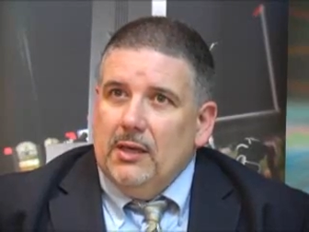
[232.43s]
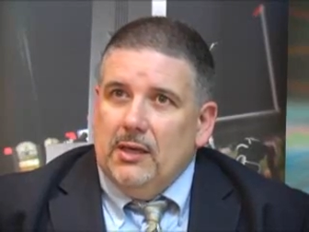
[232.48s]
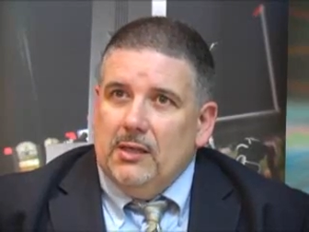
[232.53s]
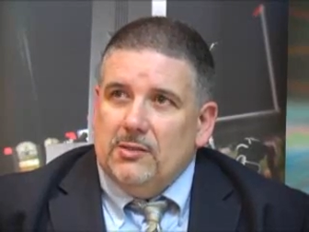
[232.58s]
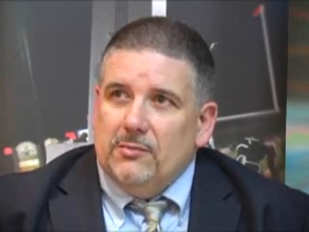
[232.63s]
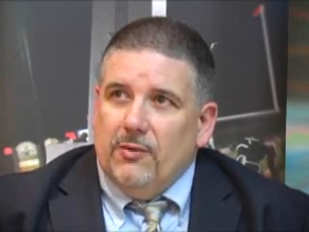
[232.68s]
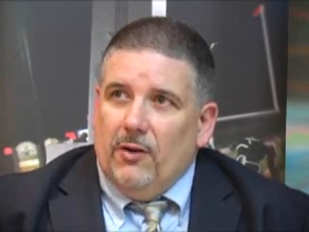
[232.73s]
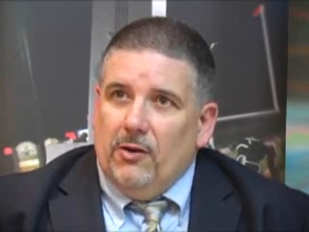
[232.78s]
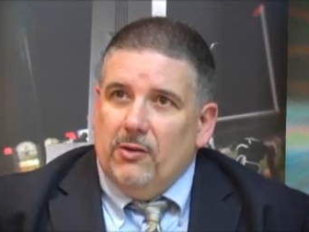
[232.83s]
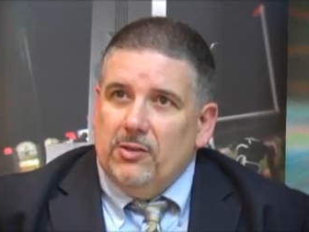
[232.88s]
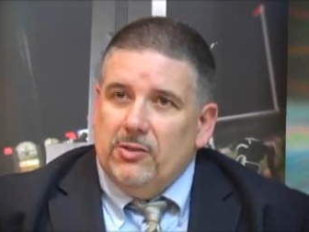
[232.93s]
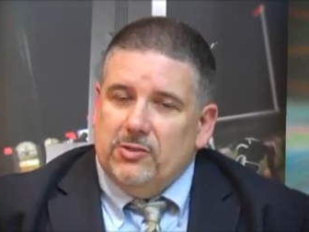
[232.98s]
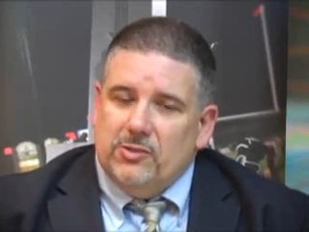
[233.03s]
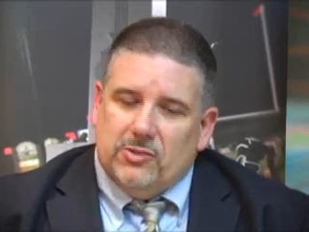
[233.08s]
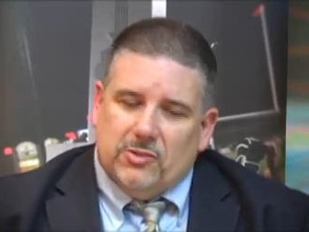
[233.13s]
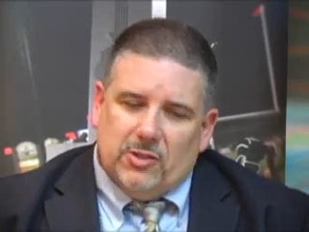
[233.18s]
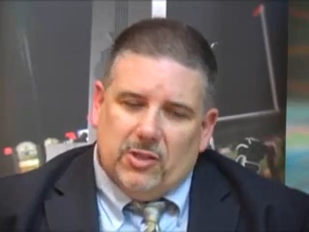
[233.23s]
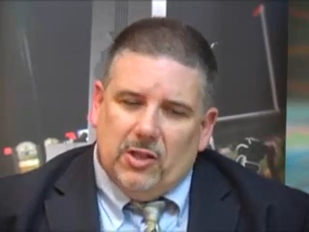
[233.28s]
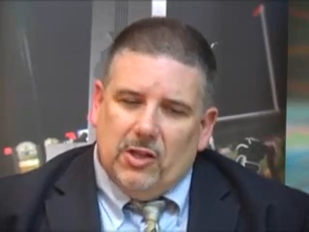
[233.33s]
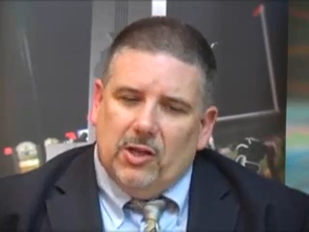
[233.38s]
as far
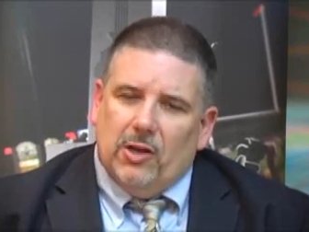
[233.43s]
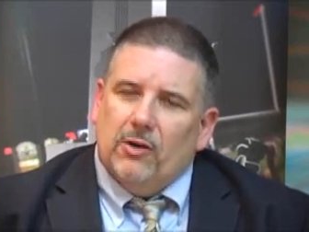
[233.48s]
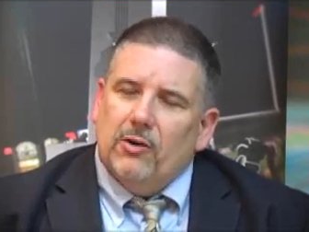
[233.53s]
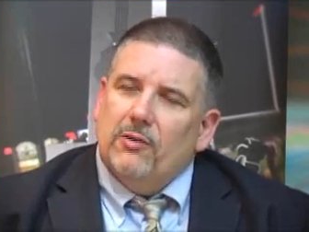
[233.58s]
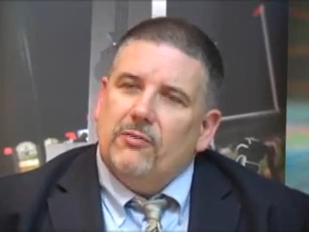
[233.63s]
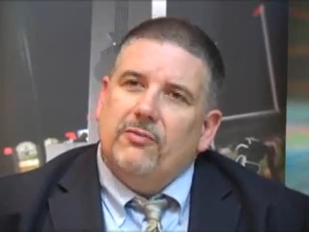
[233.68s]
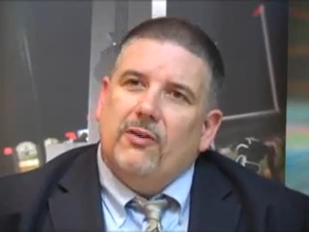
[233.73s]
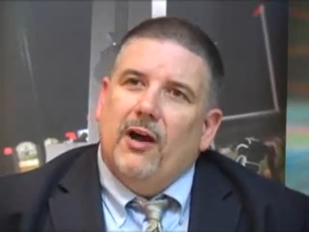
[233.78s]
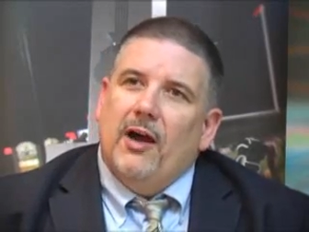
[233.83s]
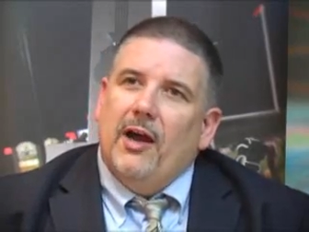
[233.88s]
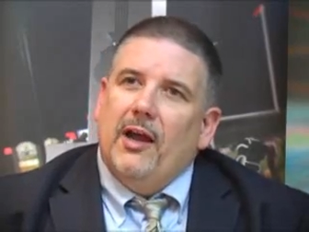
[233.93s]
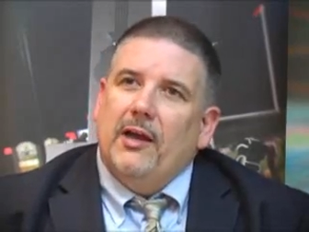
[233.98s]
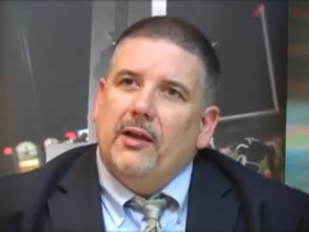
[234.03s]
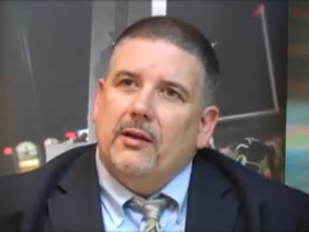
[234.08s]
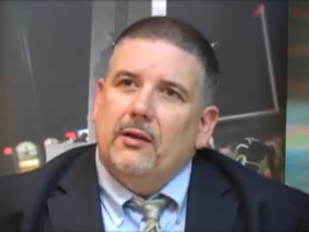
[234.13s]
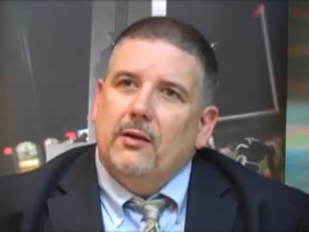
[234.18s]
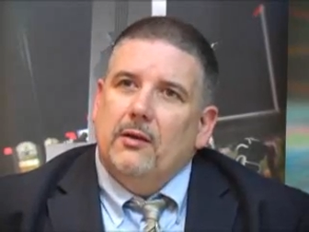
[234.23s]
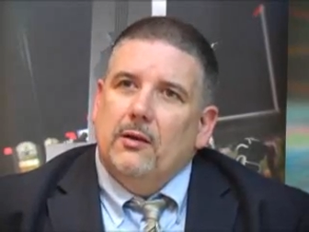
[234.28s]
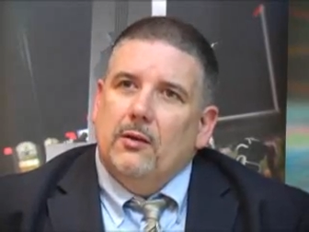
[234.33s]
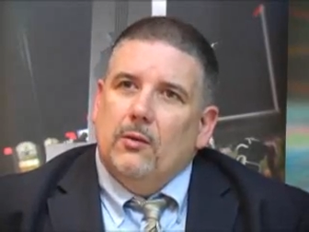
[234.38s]
as
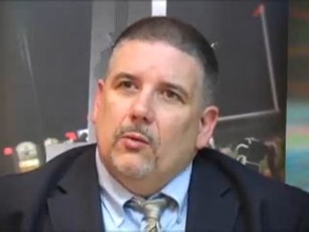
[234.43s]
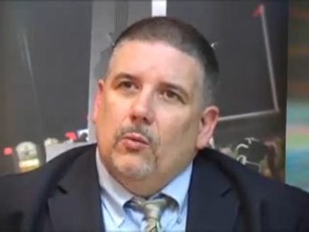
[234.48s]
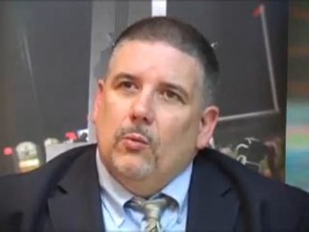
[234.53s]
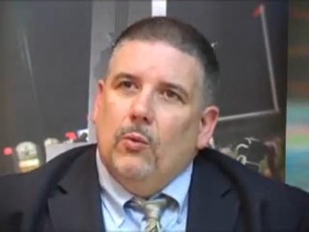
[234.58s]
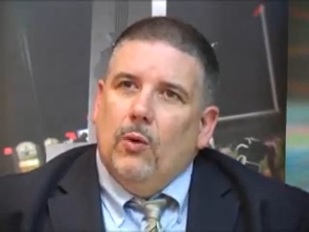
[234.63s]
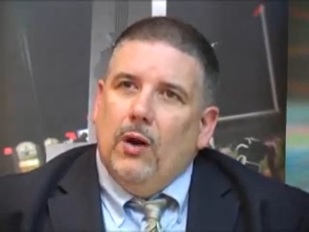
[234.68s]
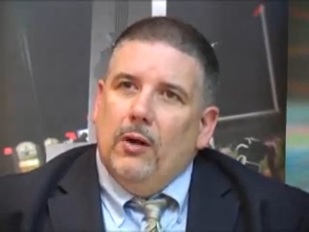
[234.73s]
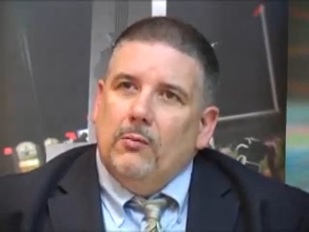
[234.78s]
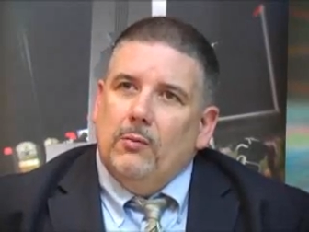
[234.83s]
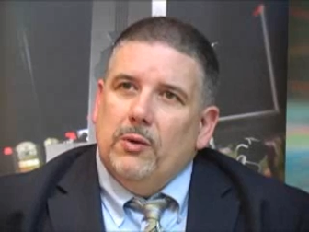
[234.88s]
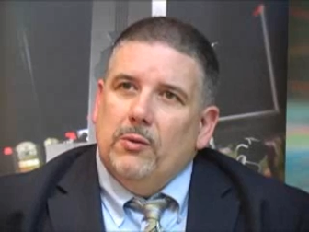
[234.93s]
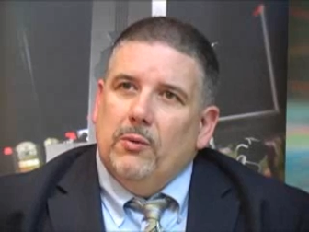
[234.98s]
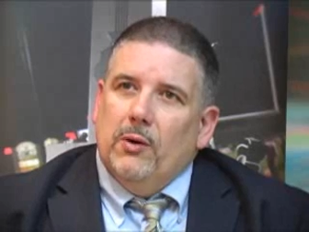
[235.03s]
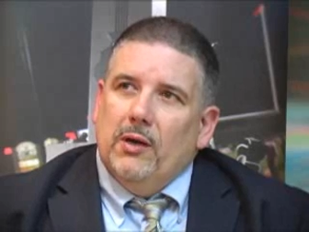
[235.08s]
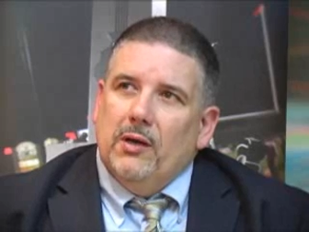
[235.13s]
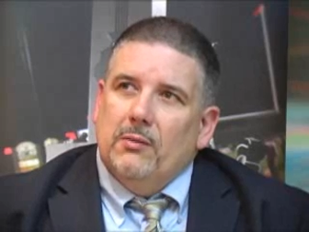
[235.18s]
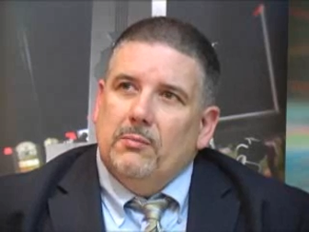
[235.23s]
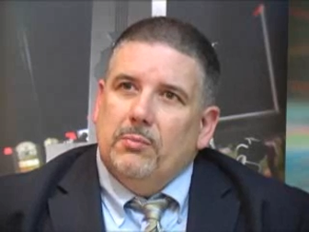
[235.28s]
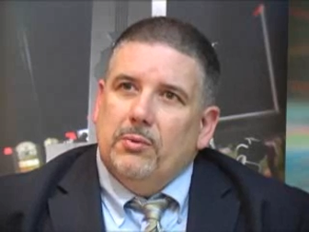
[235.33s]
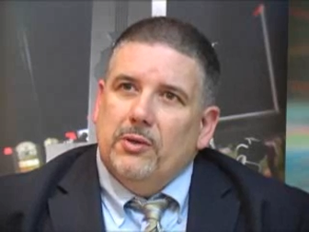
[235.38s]
clarifying what we
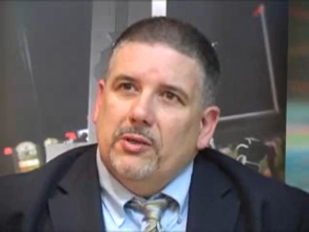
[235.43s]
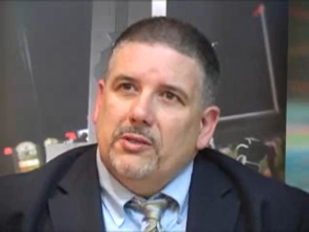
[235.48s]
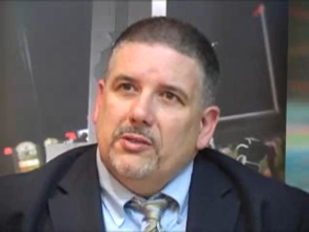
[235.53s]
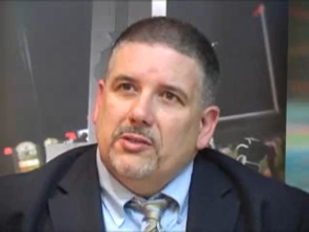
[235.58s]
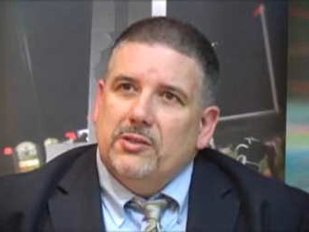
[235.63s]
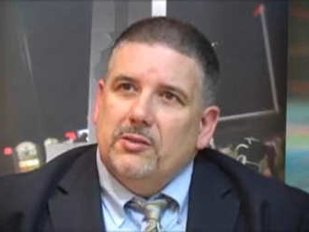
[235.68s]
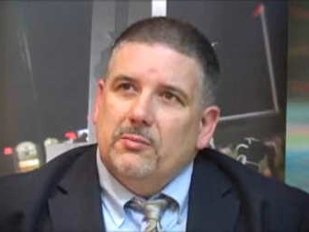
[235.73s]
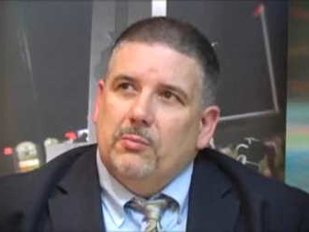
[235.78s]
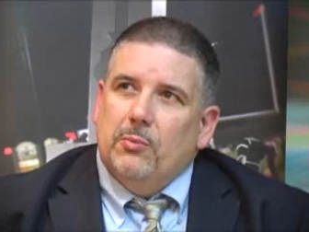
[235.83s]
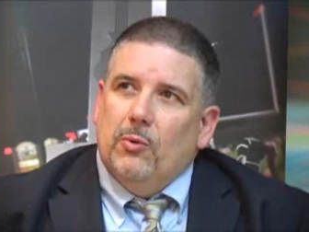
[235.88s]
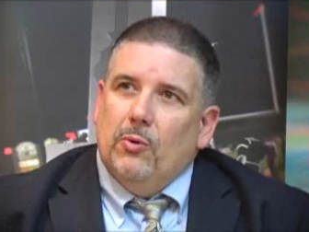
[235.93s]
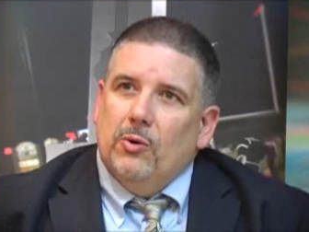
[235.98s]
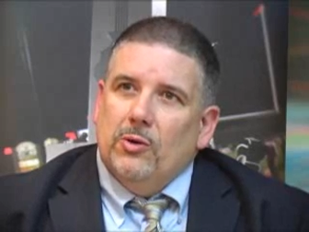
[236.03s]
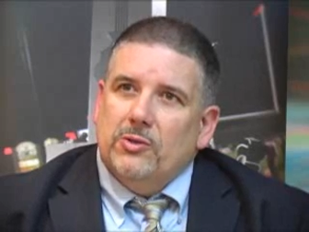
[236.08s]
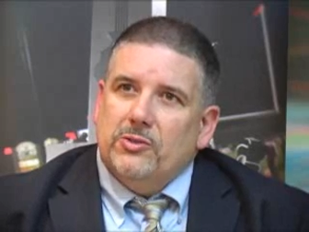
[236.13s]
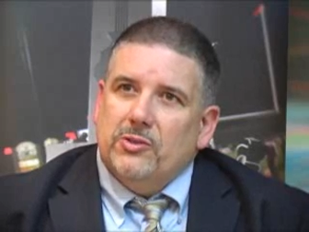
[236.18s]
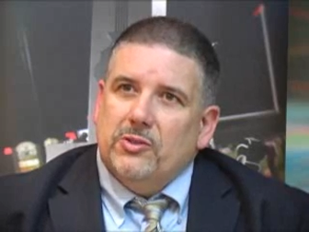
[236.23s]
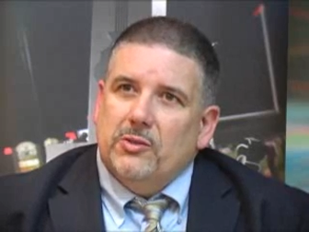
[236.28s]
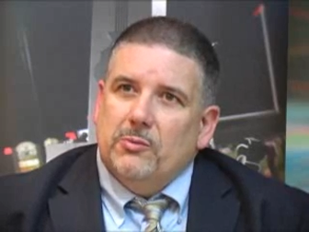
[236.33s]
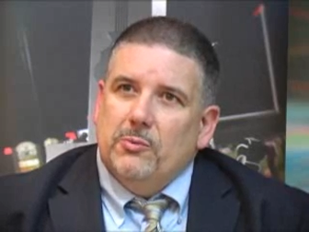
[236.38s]
want to bring to the
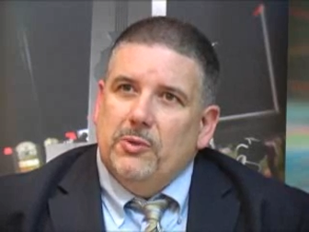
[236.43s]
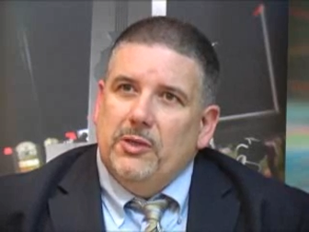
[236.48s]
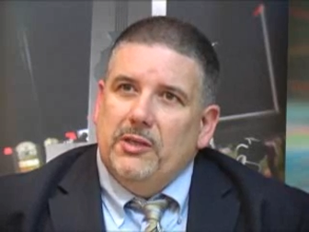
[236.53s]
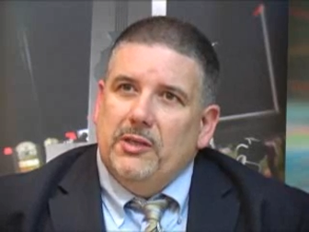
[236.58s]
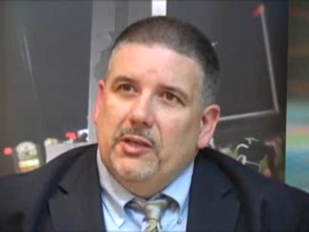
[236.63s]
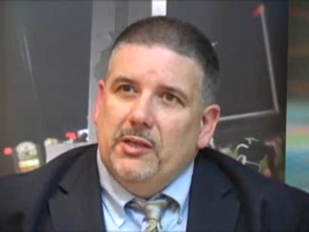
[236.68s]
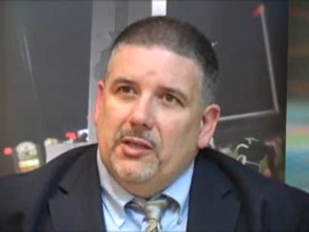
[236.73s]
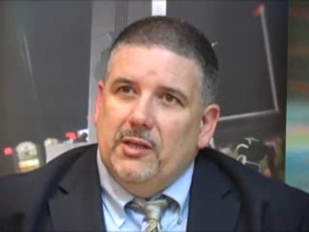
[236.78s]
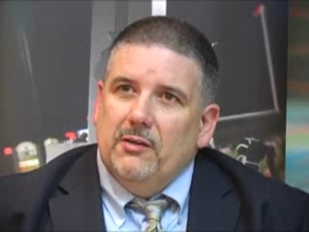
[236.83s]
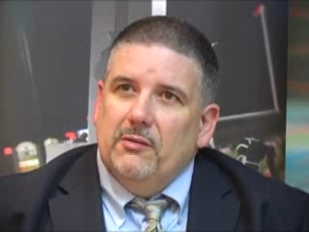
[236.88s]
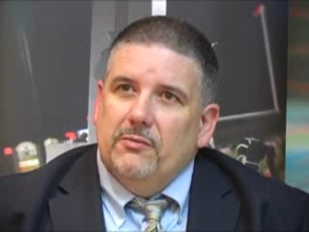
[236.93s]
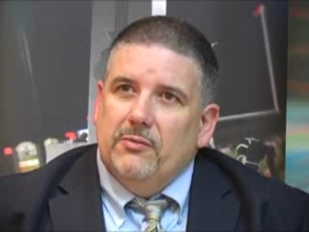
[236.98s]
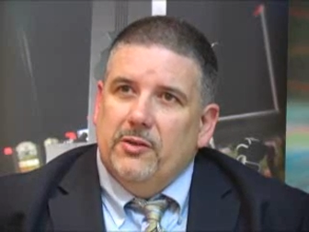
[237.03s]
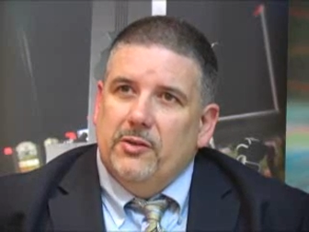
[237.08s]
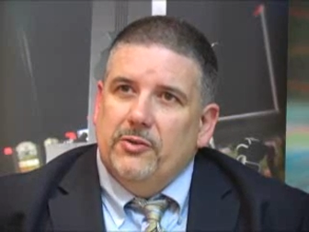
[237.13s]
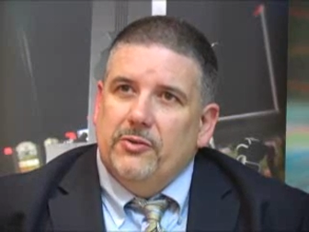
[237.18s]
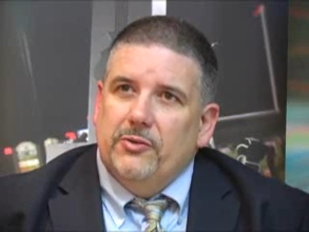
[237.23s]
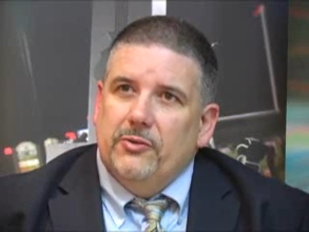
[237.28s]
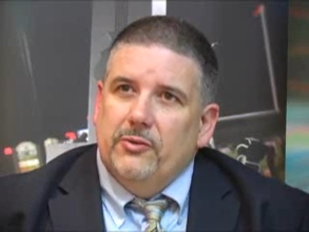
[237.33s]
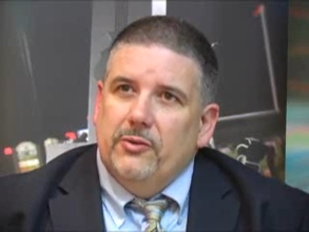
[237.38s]
board so that we can give
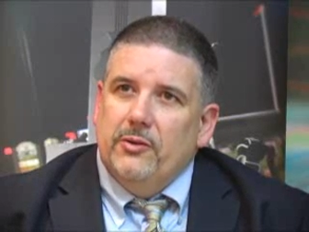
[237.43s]
the,